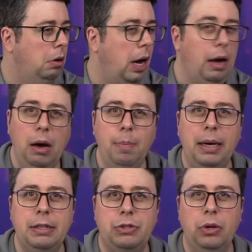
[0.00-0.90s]
I hope I
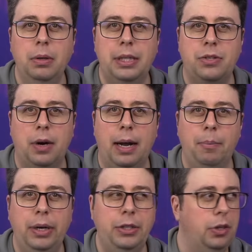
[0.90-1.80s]
installed this right. I'm
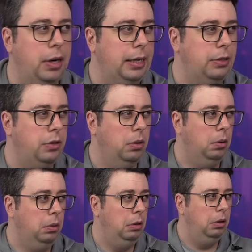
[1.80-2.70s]
pretty sure I
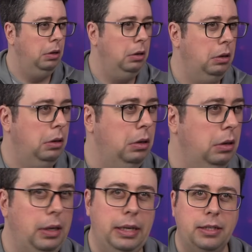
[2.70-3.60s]
installed
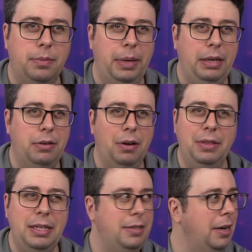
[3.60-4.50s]
Linux Mint on
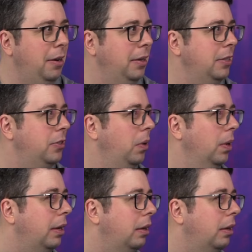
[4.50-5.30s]
this. Did I not install it?